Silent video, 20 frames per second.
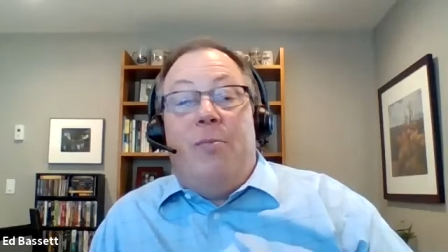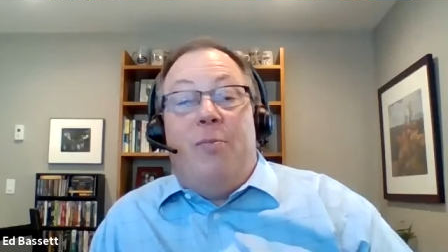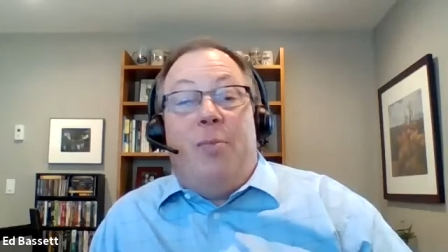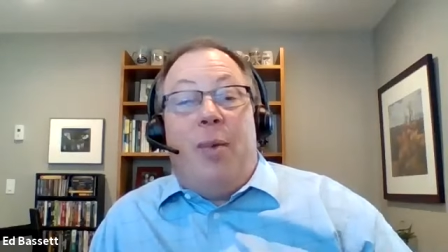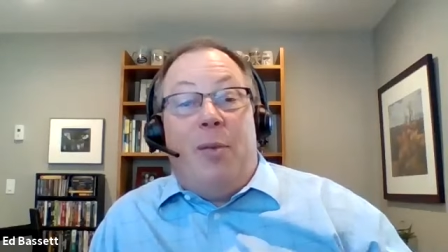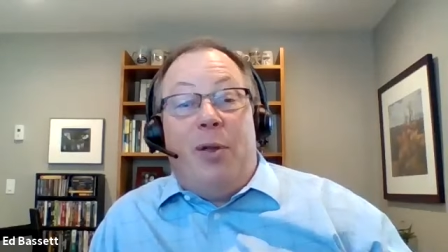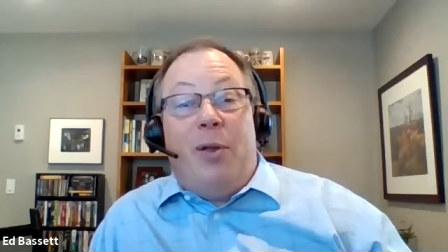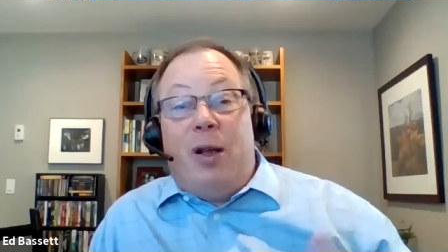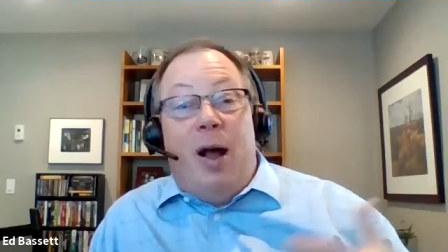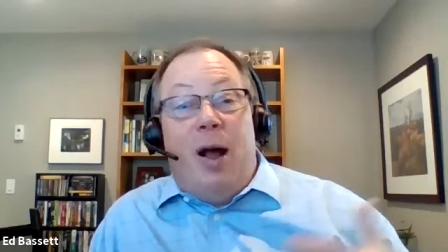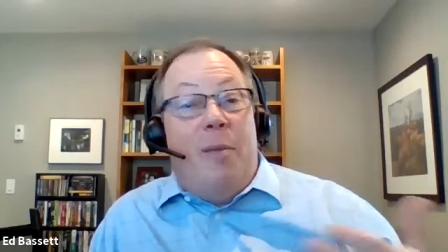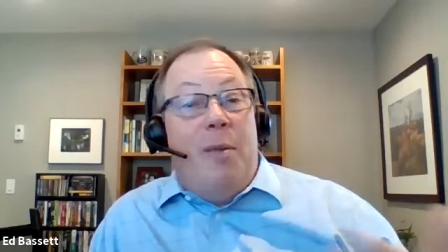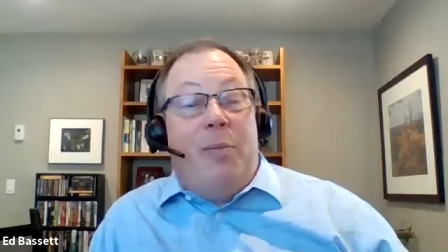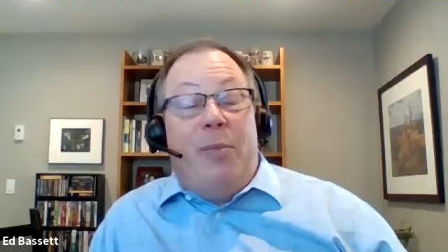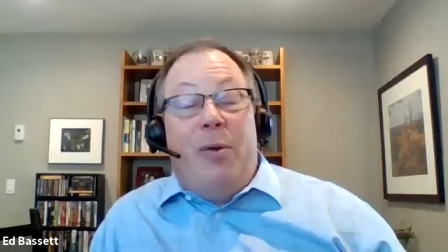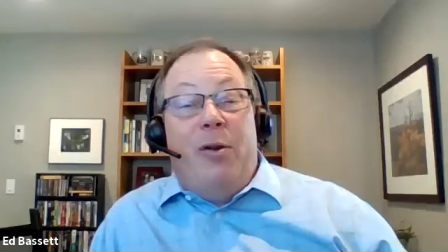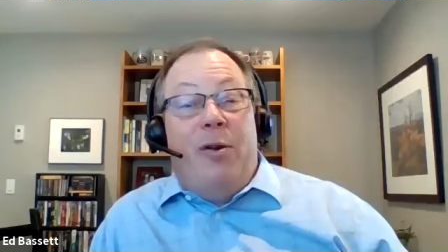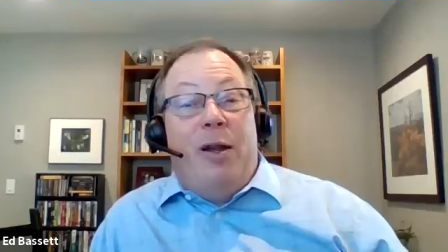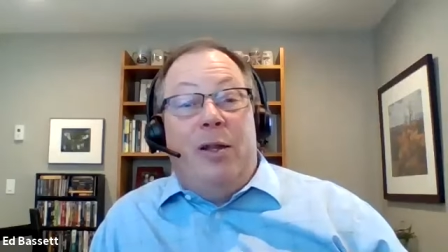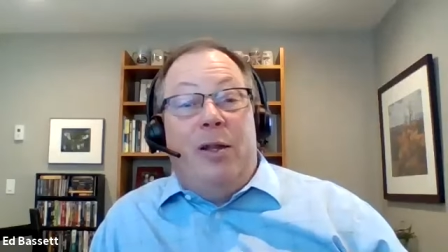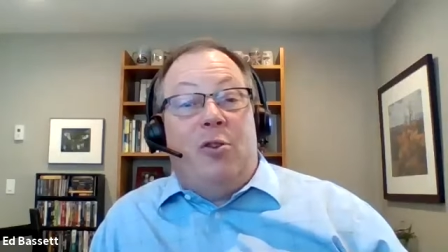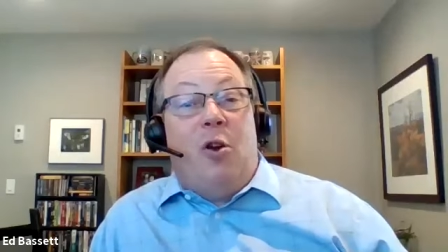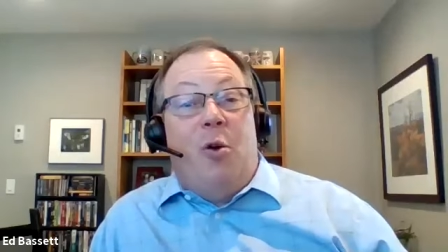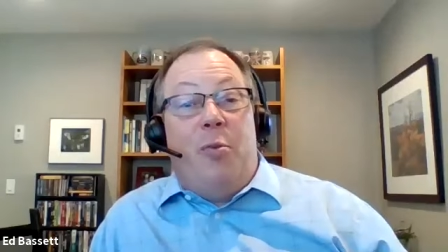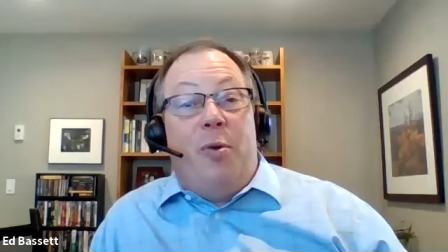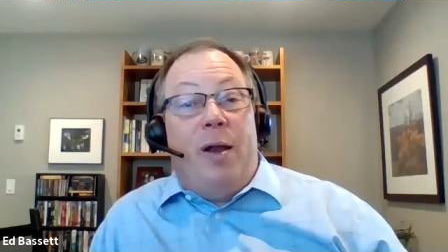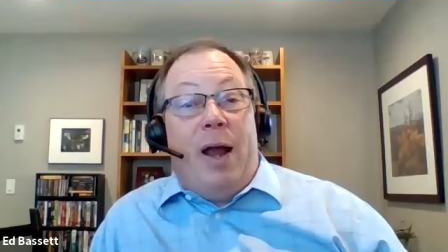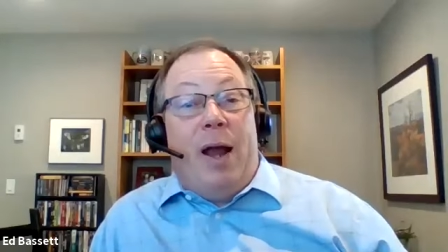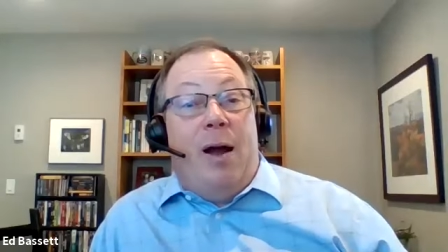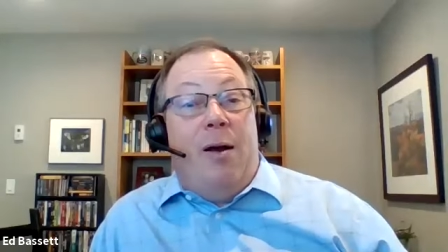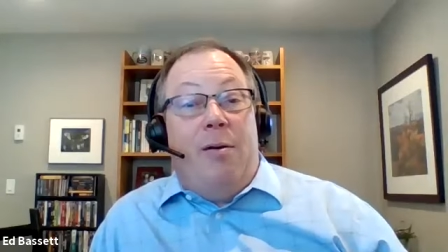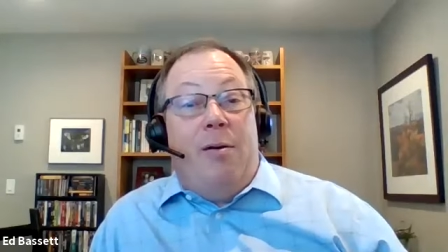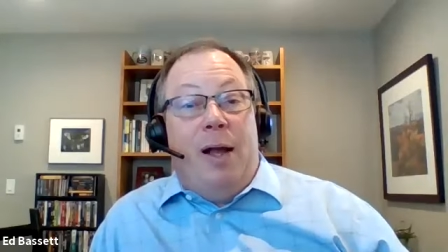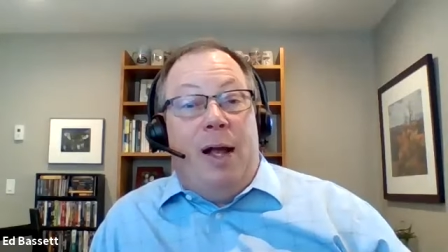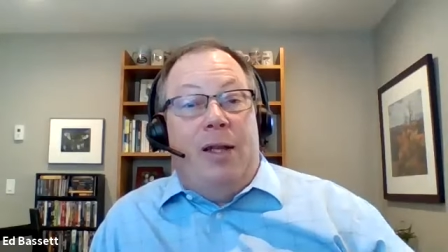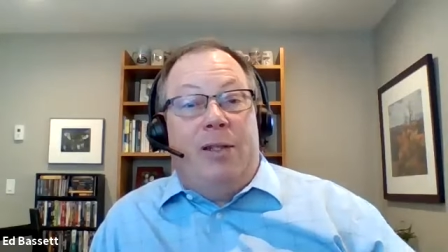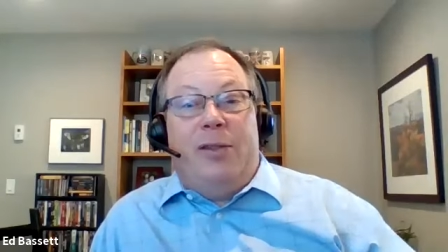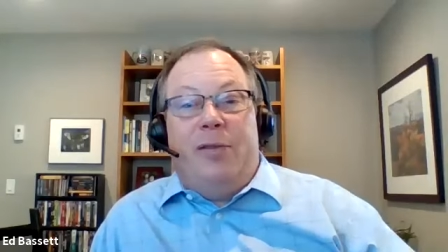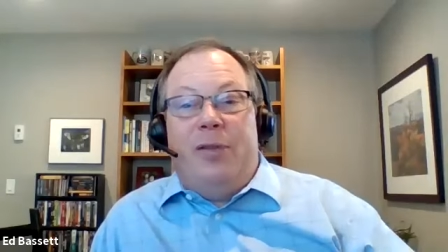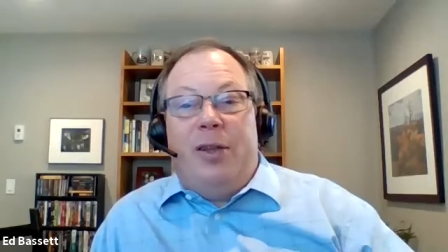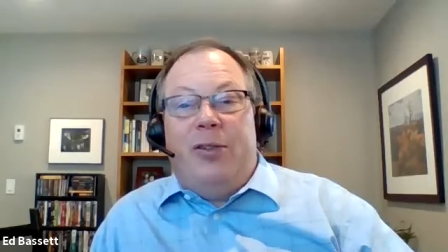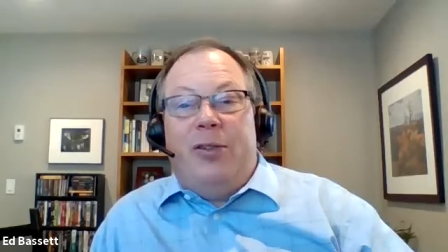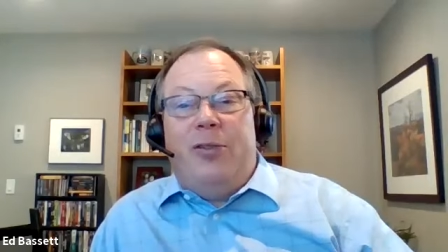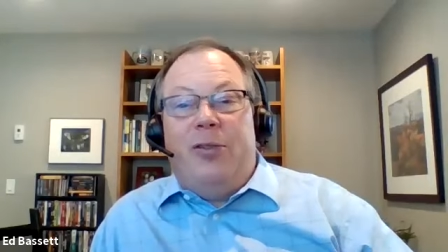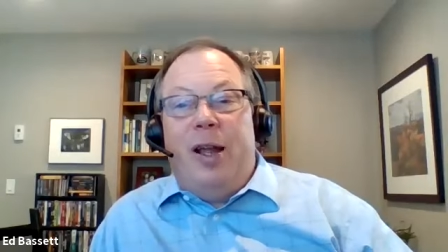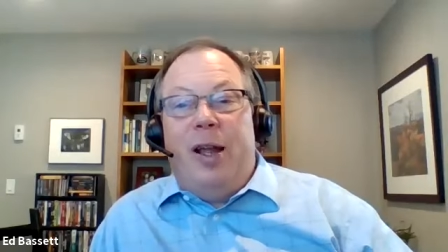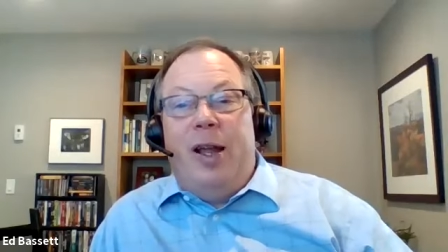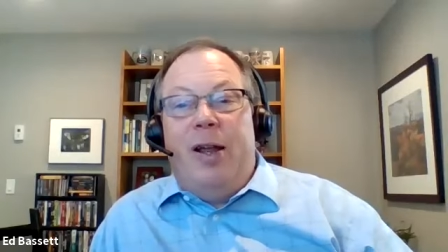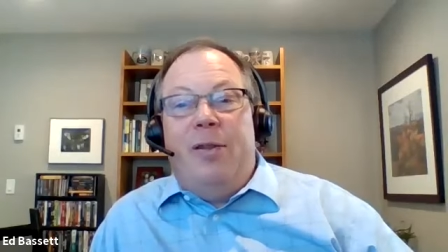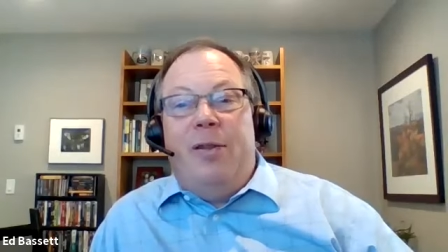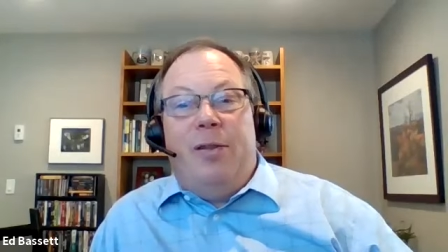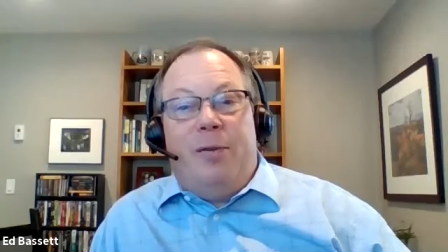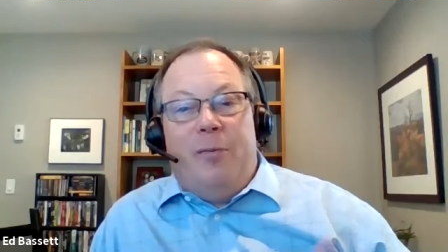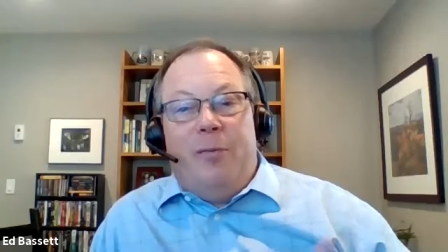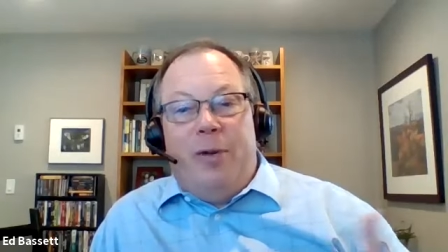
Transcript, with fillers: public comment period is open now. As of yesterday,